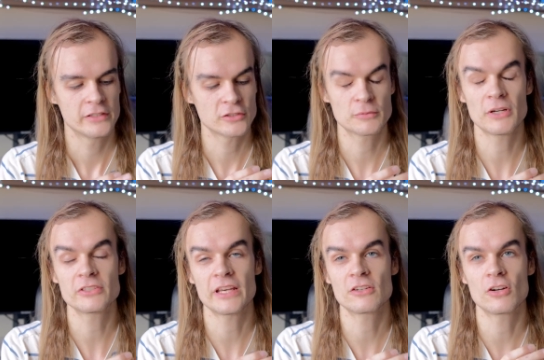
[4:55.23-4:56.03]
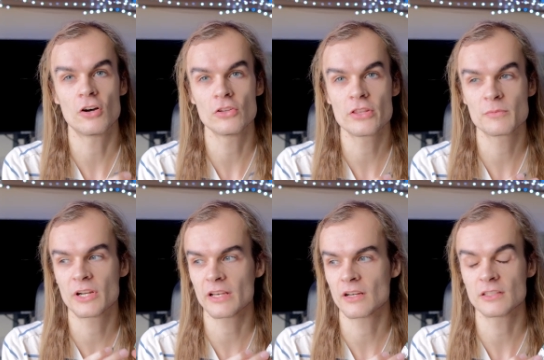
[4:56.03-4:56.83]
The smart data on all of them
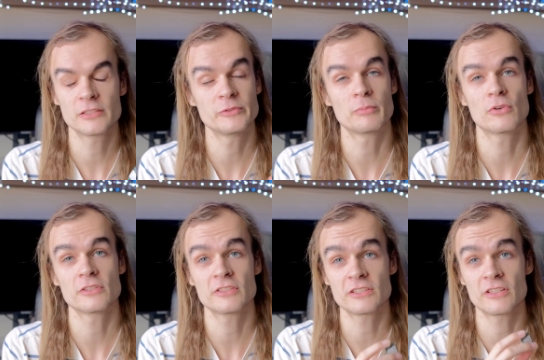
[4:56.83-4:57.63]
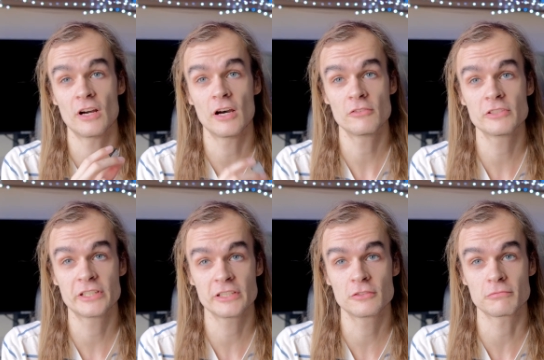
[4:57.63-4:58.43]
when I got them reports less than 100
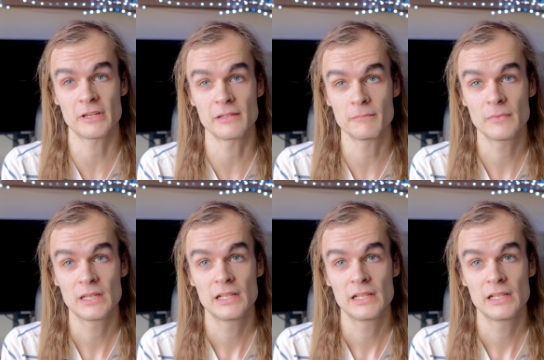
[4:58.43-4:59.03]
gigs written,